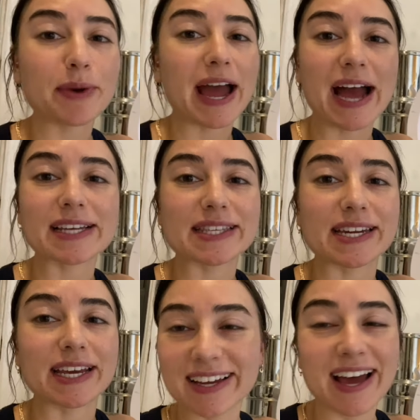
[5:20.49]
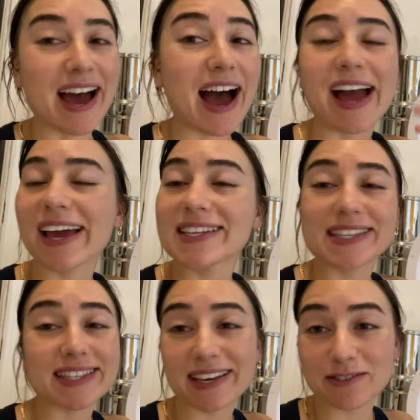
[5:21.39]
by accident. I guess
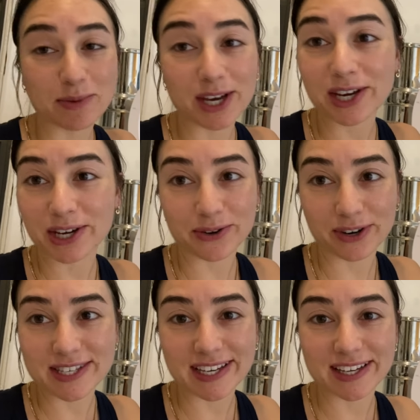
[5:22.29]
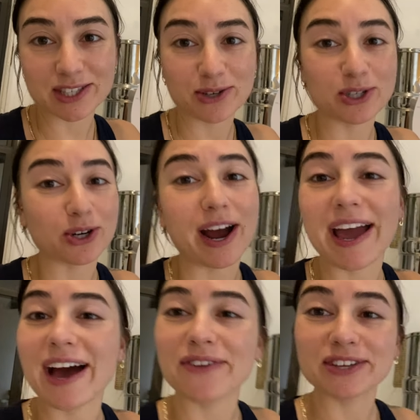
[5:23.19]
this gives me a good reason to try
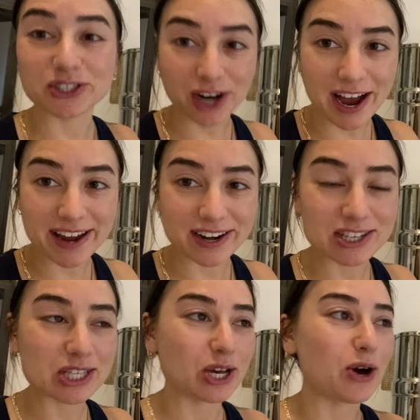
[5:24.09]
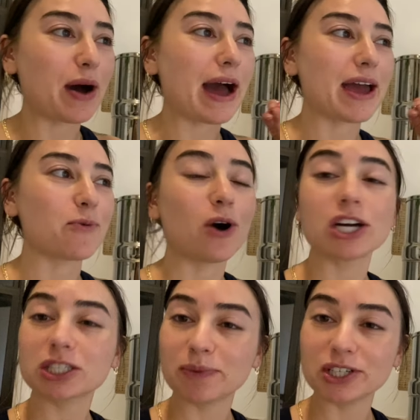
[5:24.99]
out the dryer. So I
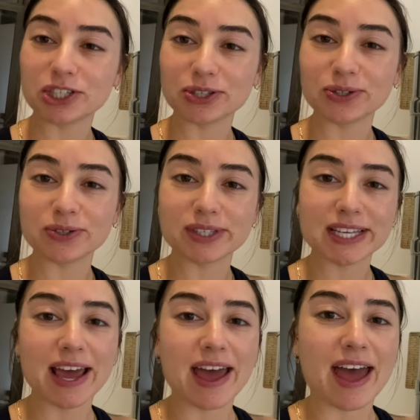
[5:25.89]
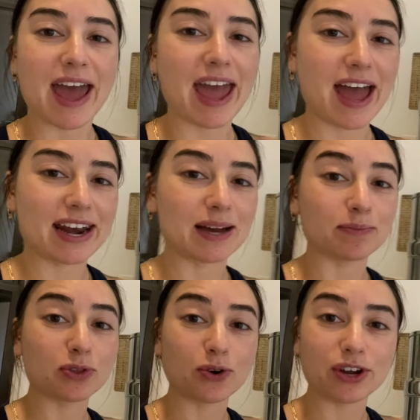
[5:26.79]
washed my shoes and I'm
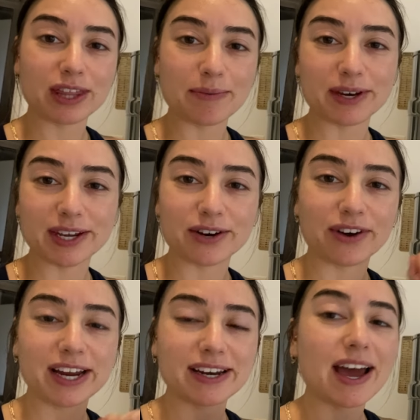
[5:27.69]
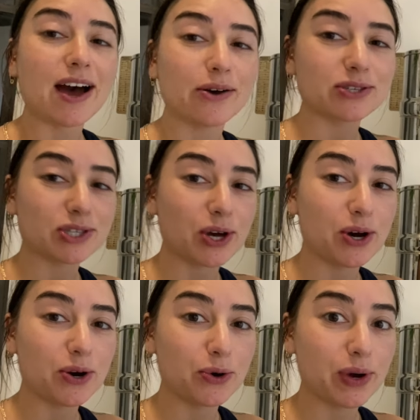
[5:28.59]
throwing them in here right now.
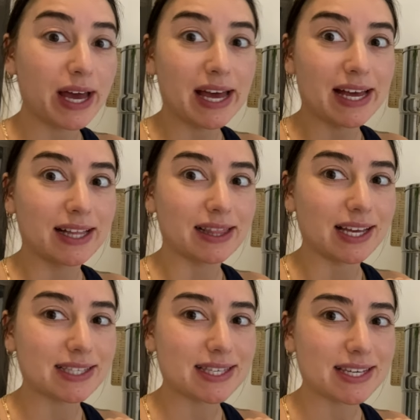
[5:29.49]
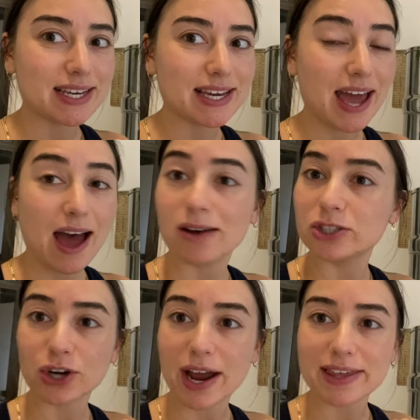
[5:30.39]
So let's see how
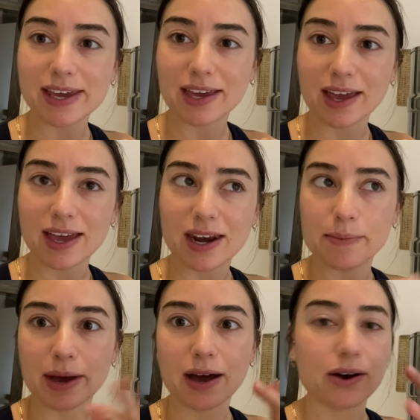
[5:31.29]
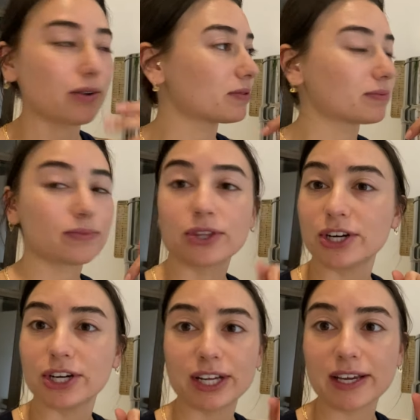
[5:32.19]
dry they get in about
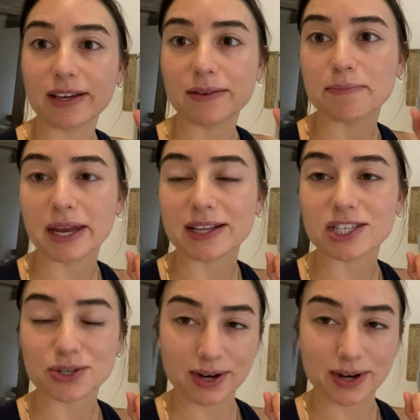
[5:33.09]
30 minutes to an